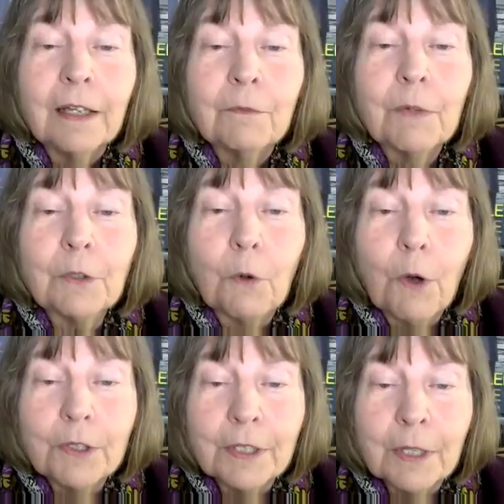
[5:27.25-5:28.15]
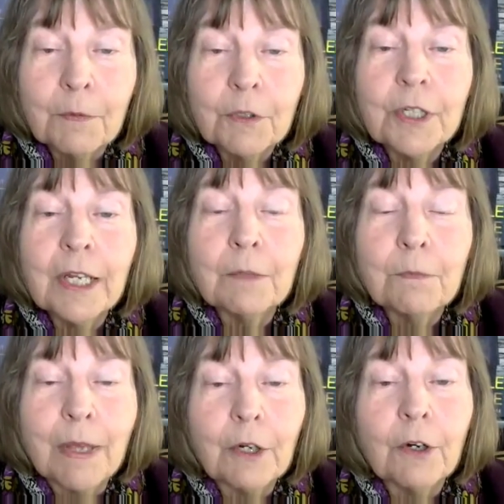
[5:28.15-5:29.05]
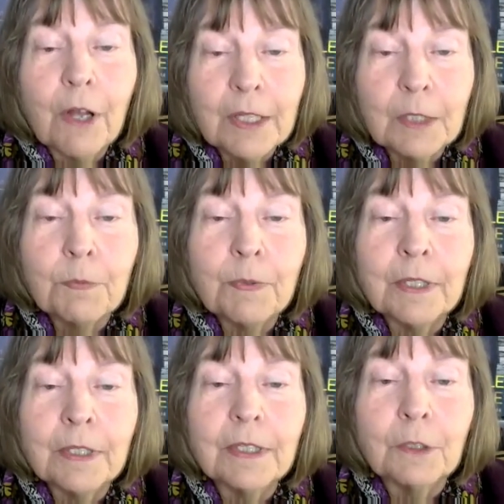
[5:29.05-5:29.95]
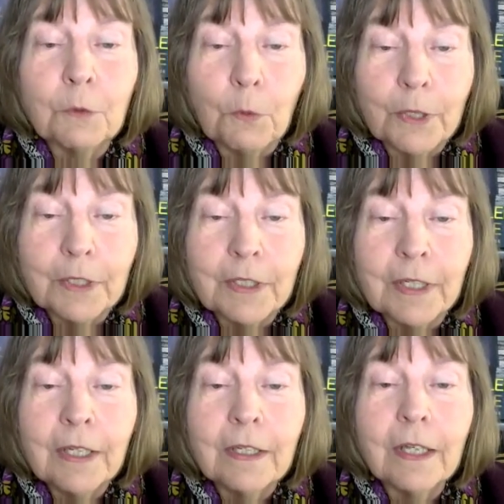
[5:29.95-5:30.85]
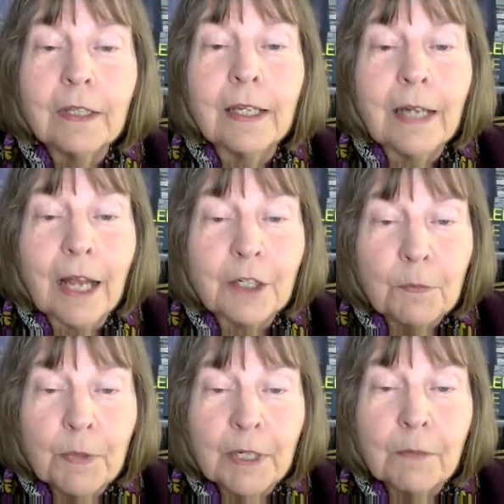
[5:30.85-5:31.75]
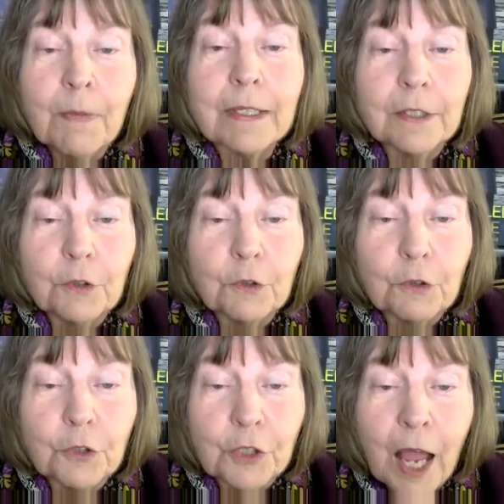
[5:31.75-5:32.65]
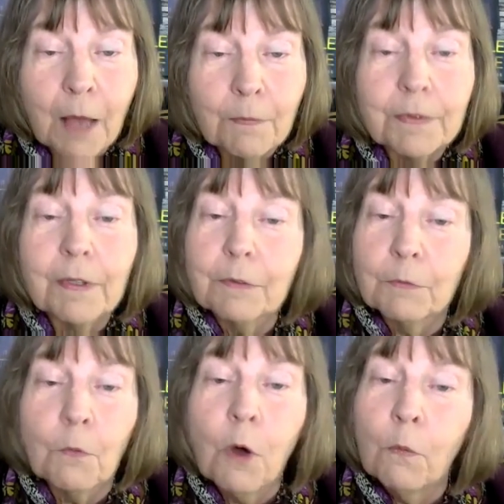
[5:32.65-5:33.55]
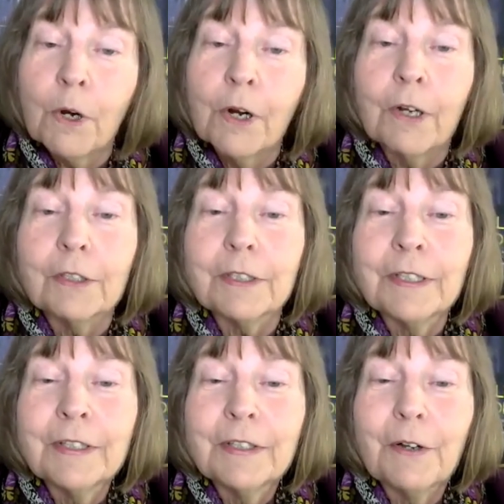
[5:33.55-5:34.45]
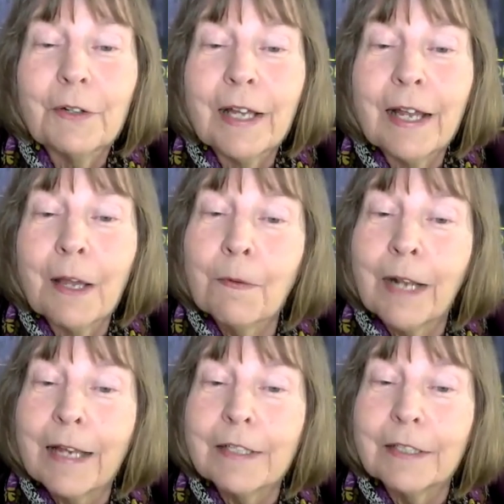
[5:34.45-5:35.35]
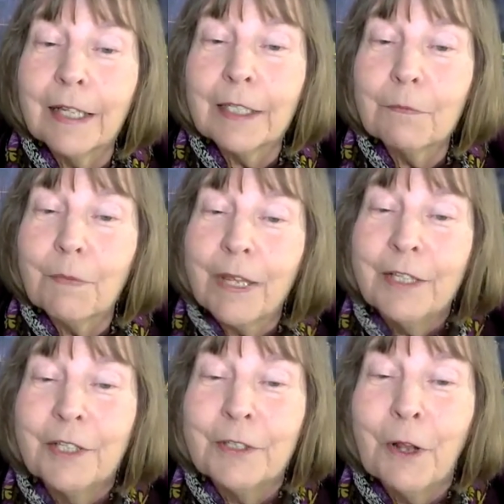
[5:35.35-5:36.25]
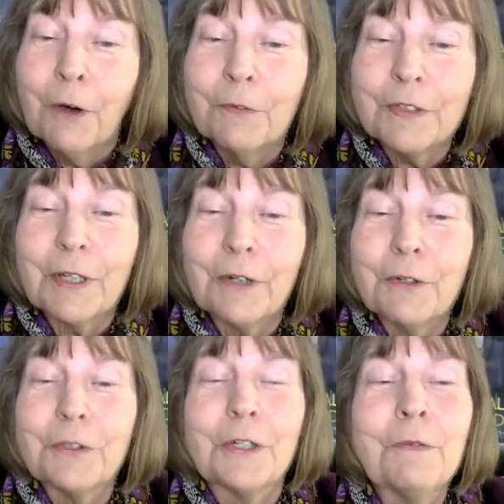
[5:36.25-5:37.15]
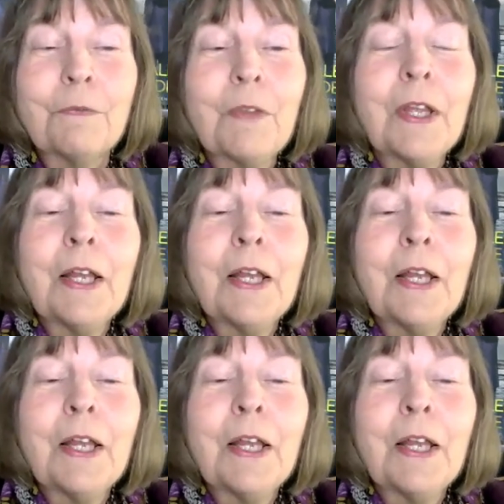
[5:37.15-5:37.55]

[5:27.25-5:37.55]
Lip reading: And we talked to them, and she had met her husband in Orkney, and they had actually been in my sister's shop. Small world, okay, on an isolated beach in Nova Scotia.